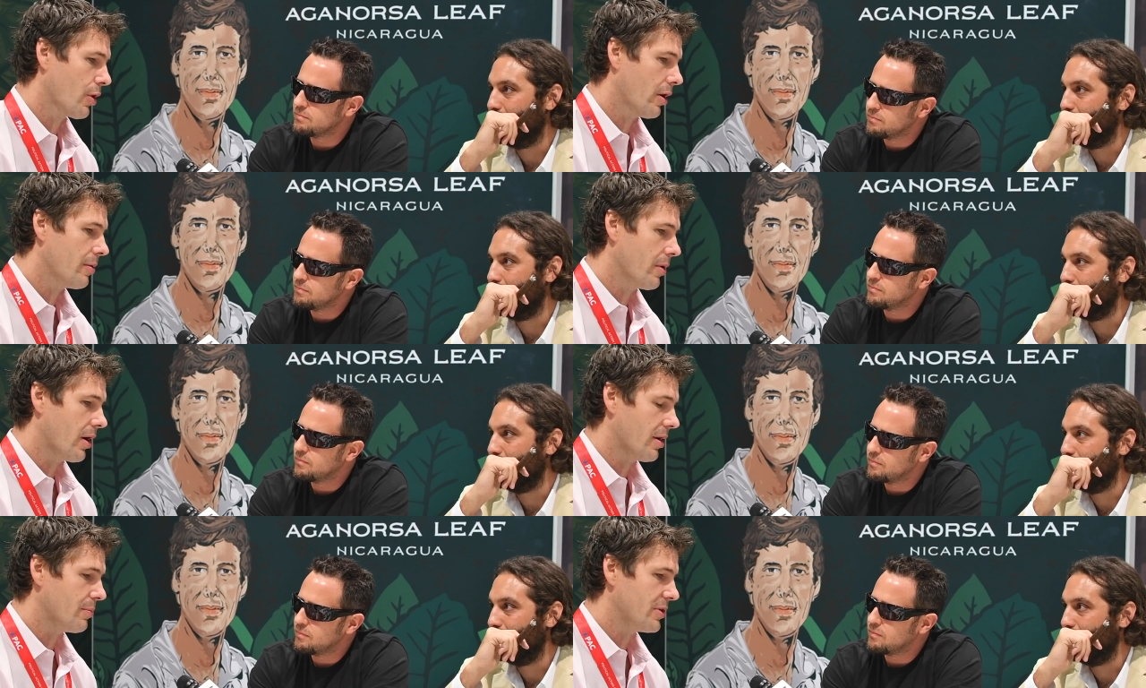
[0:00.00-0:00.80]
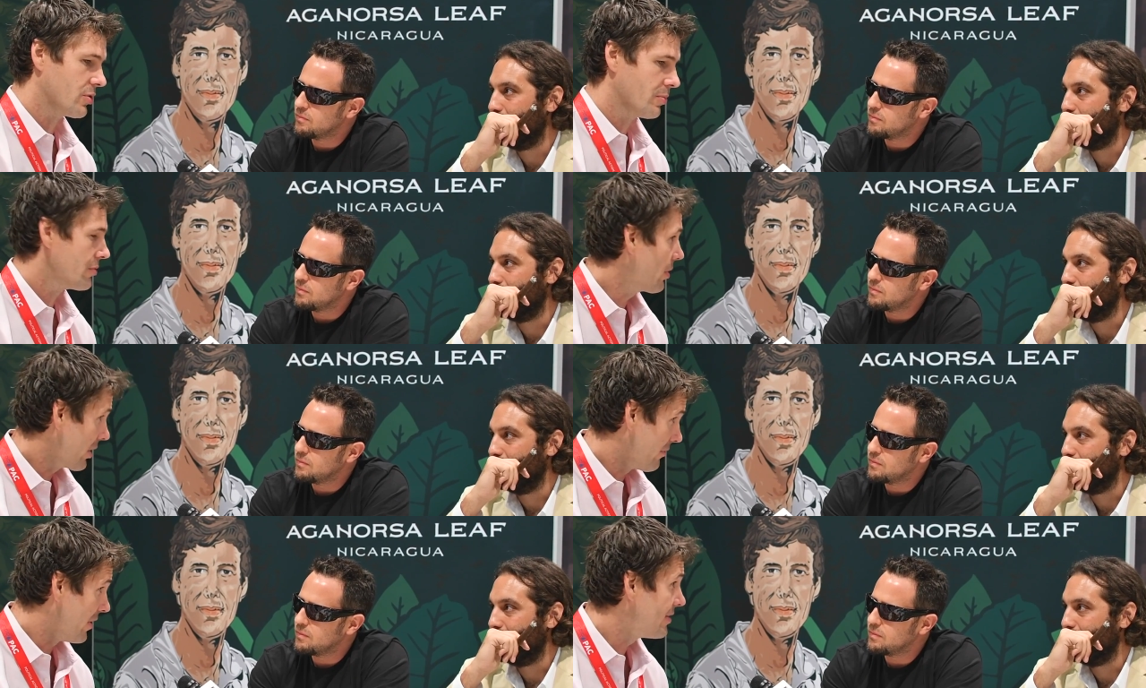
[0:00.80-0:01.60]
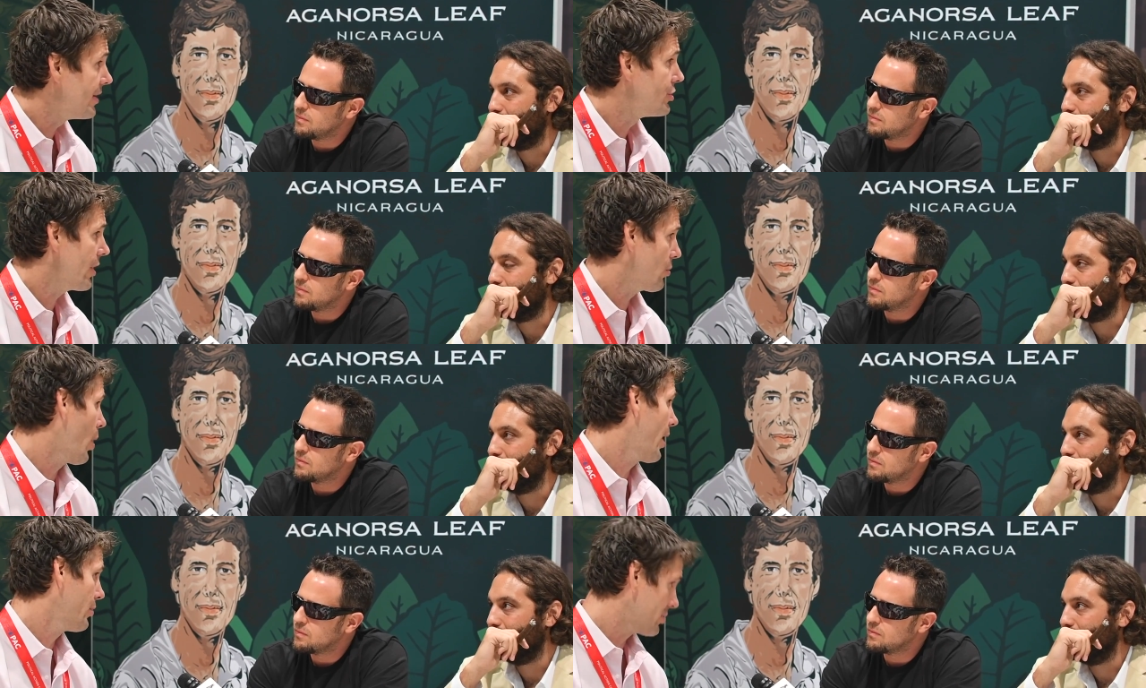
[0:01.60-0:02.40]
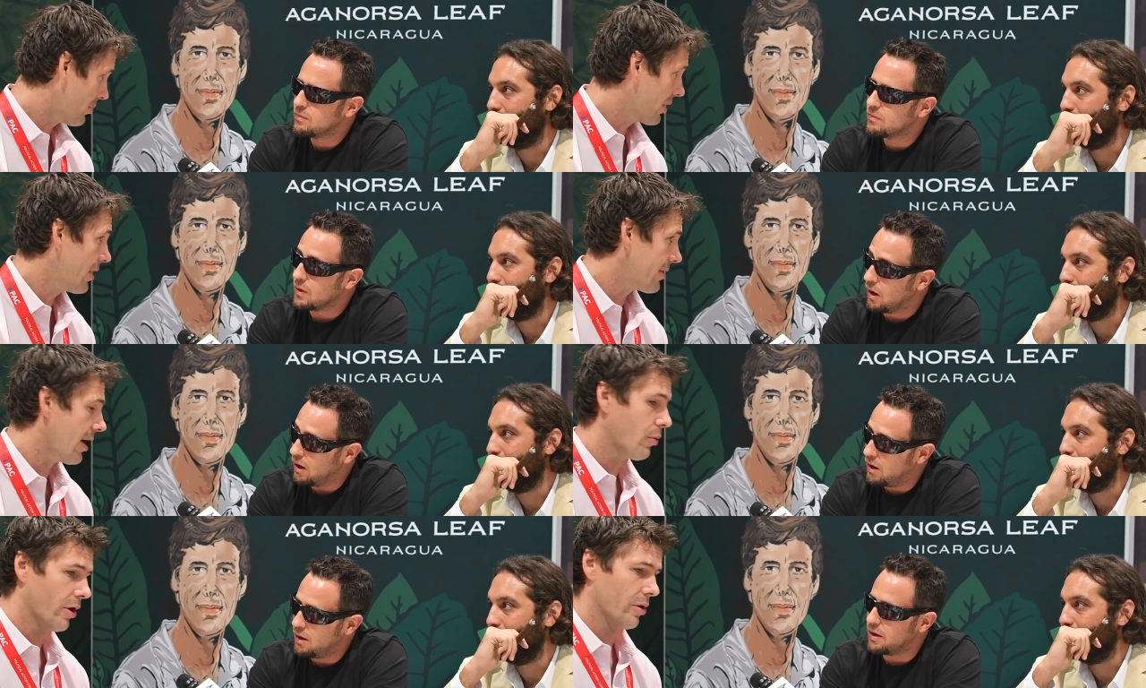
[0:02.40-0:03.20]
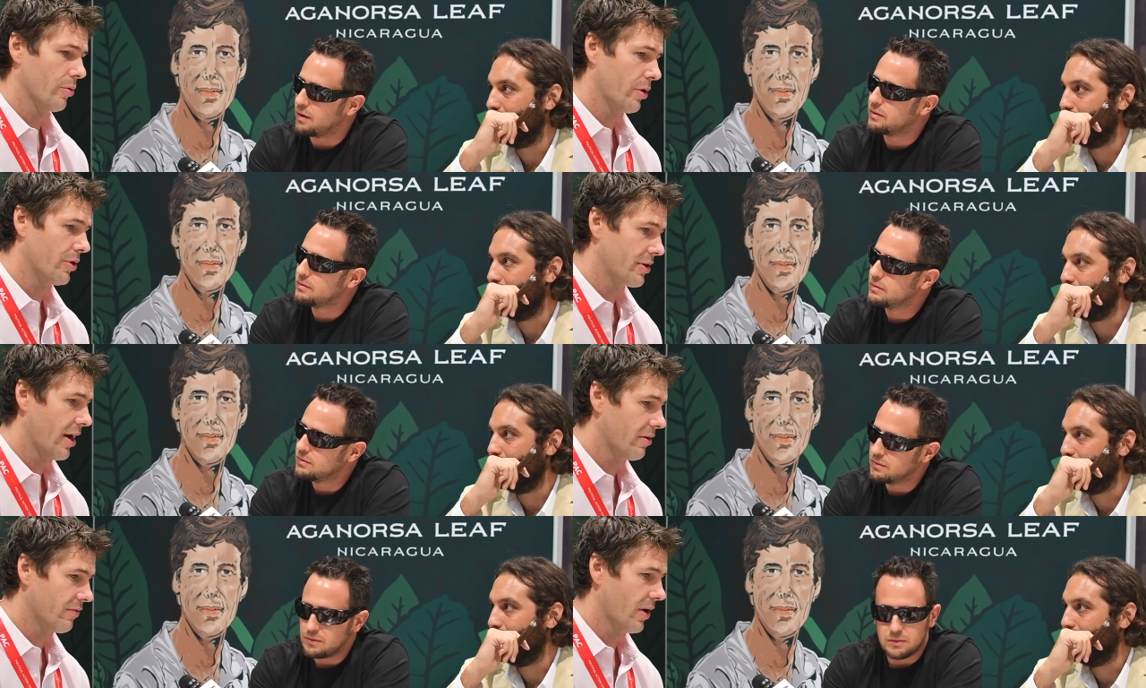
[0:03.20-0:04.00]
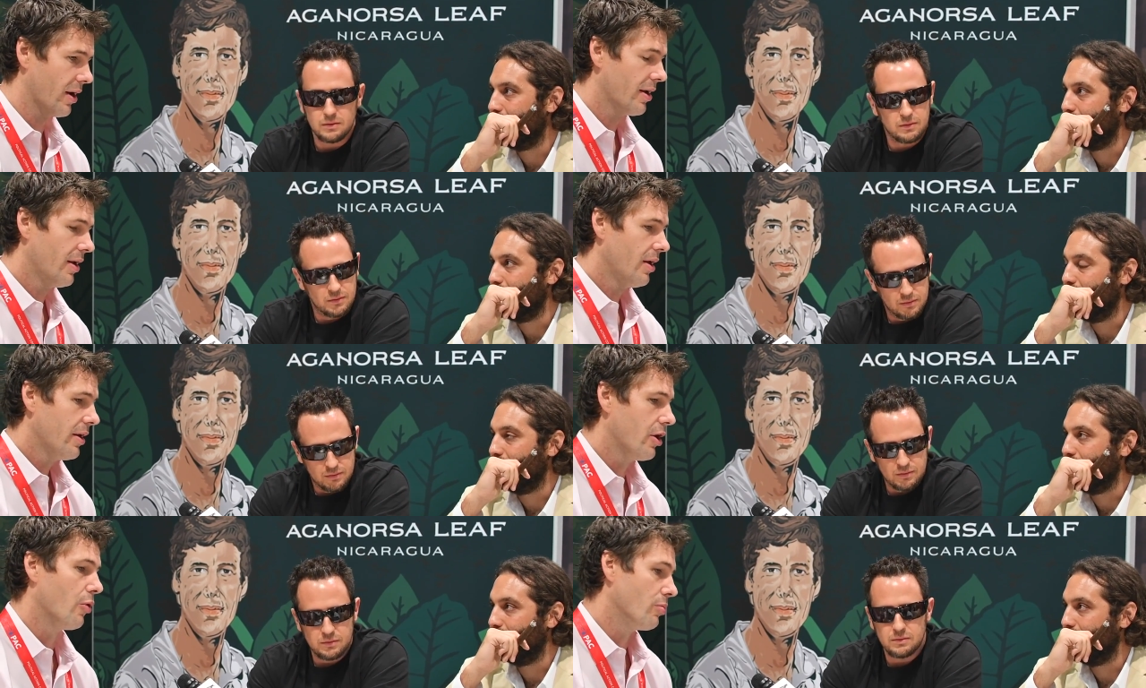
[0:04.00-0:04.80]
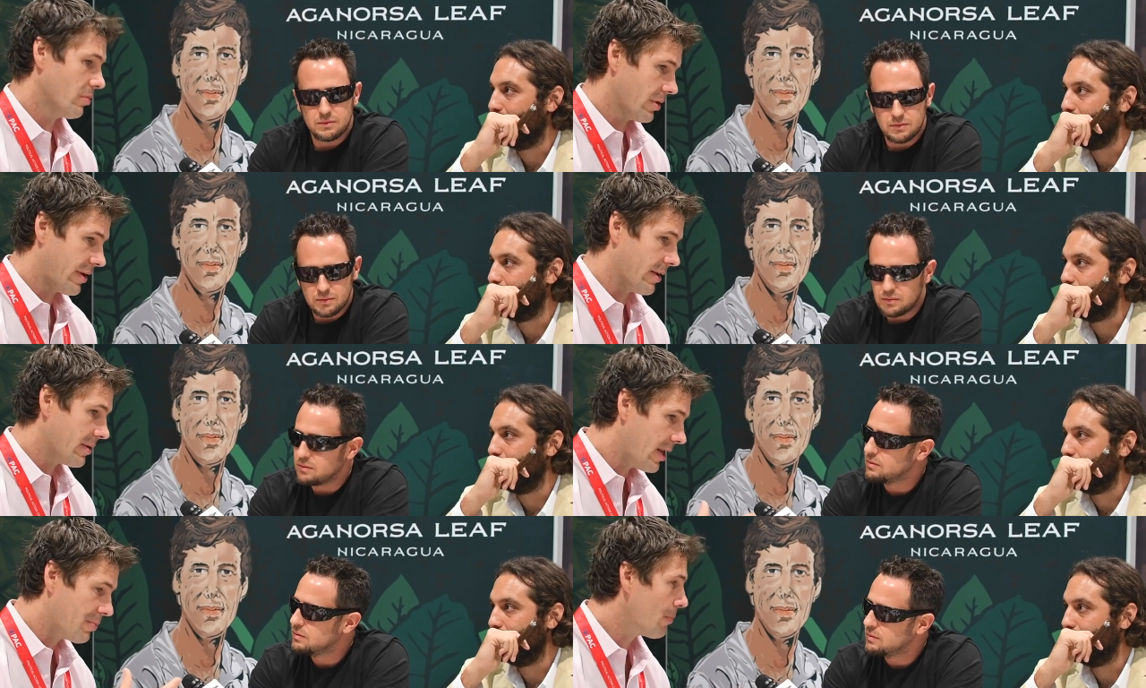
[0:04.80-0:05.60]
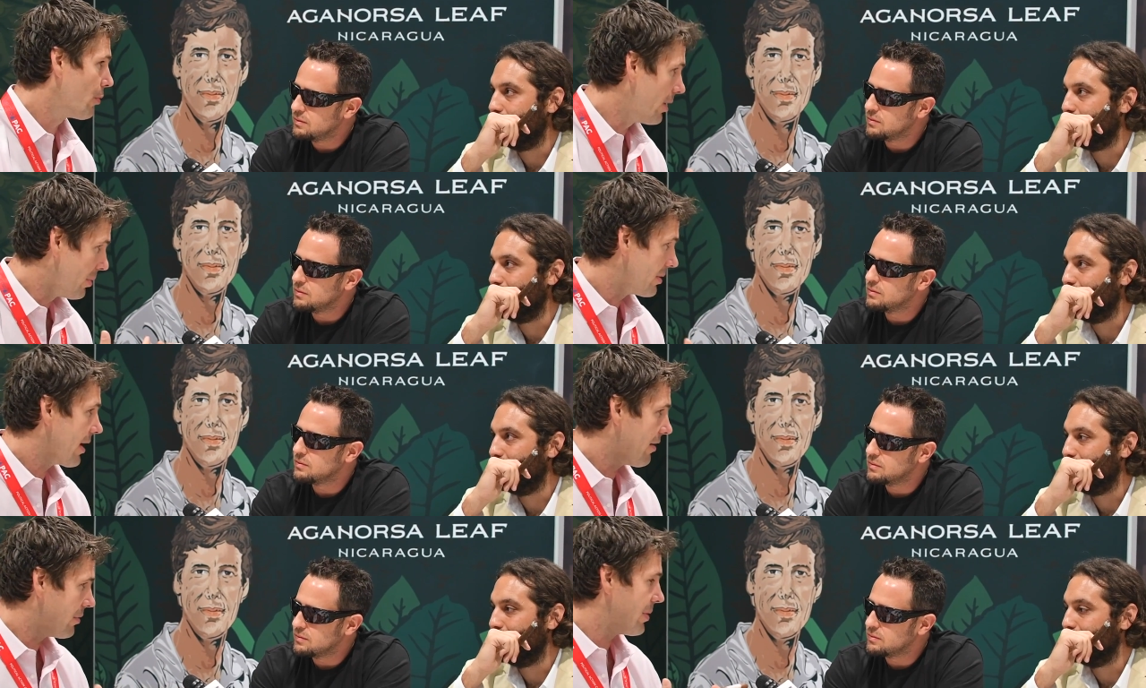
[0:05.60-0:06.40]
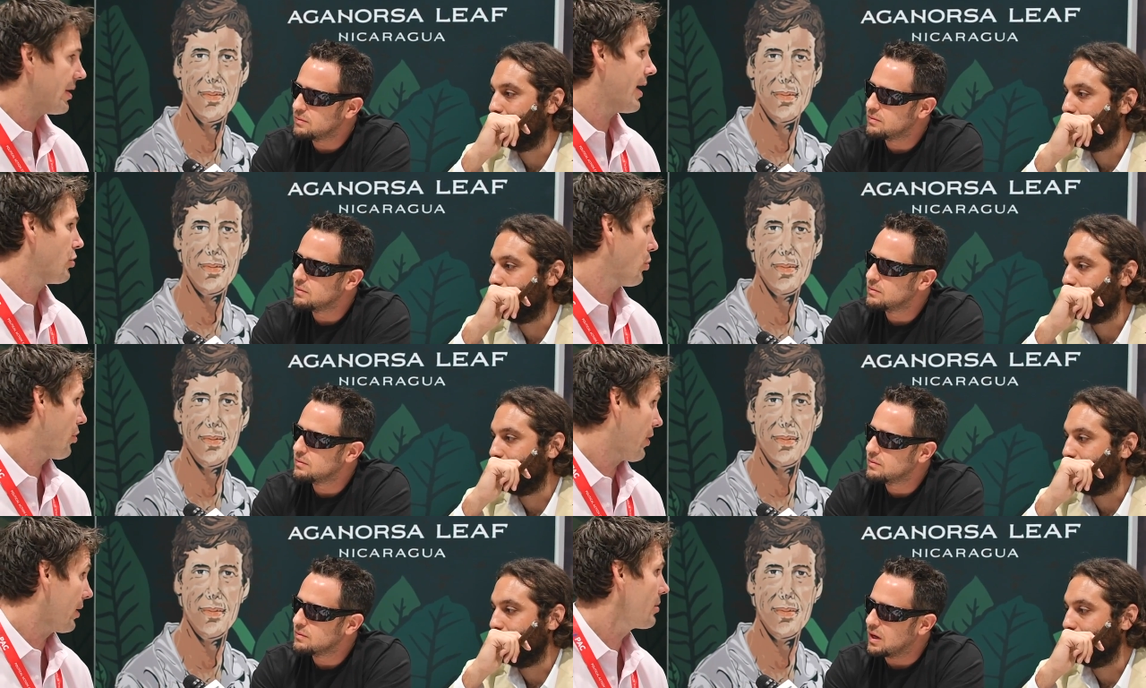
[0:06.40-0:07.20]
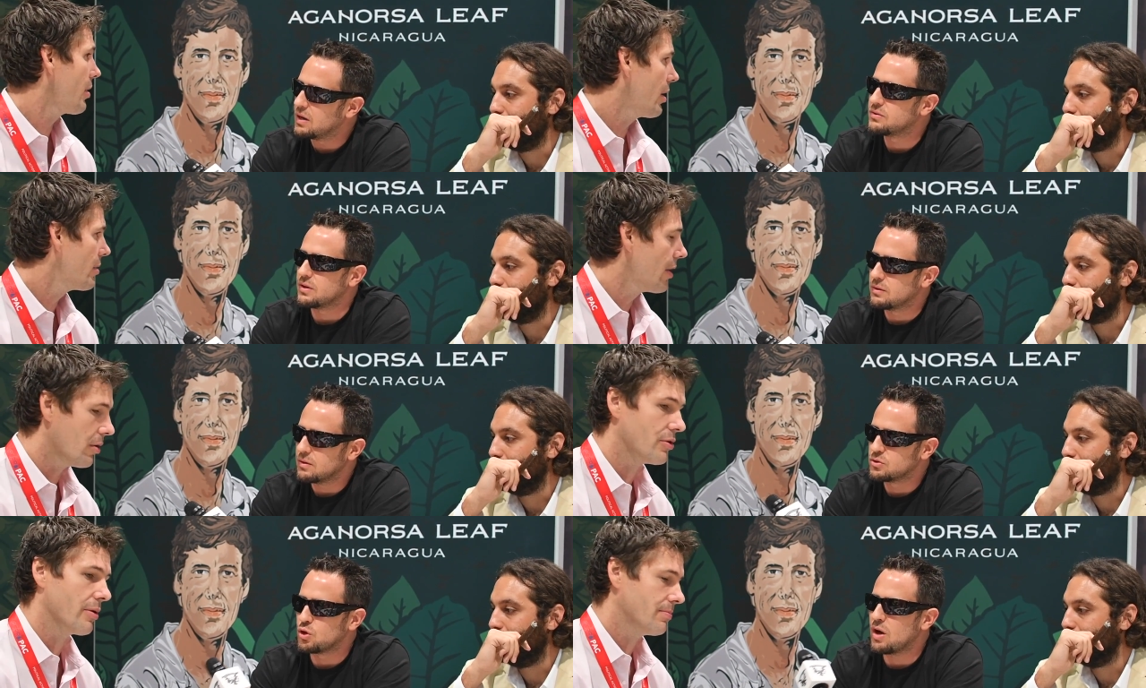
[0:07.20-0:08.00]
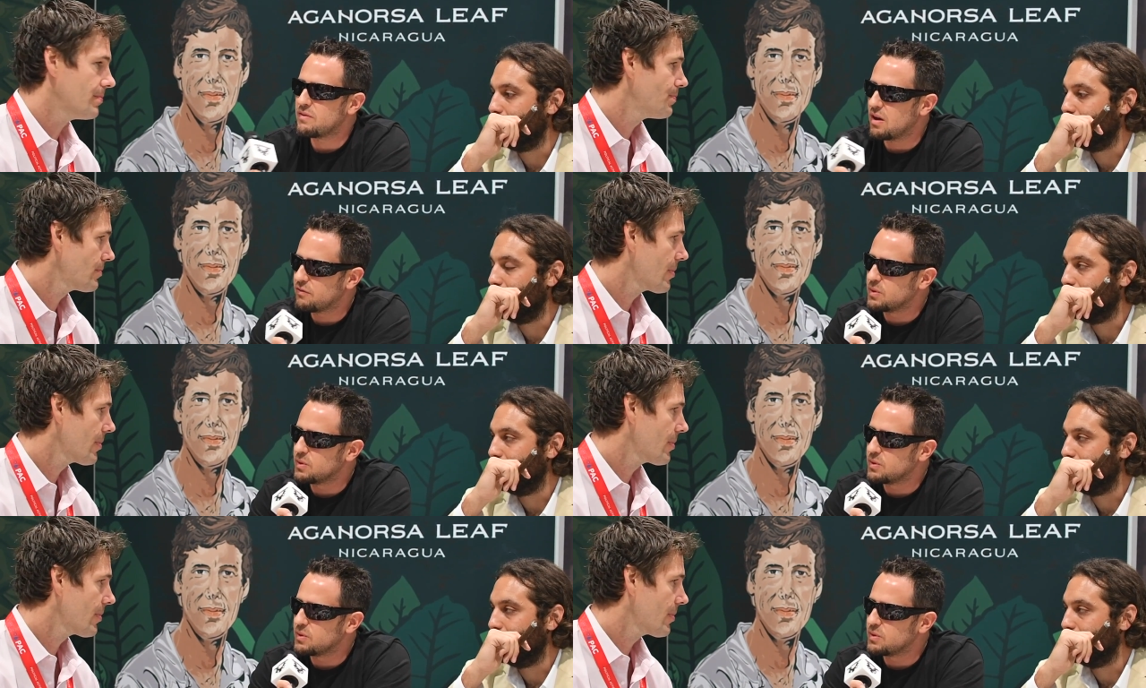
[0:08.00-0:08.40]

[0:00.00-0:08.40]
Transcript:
Speaker 1: probably uh, be some like a vintage, like wine or something like that, where ah. we would kind of uh, you know keep the blend, but have it be an annual thing. Uh, you know, so you have enough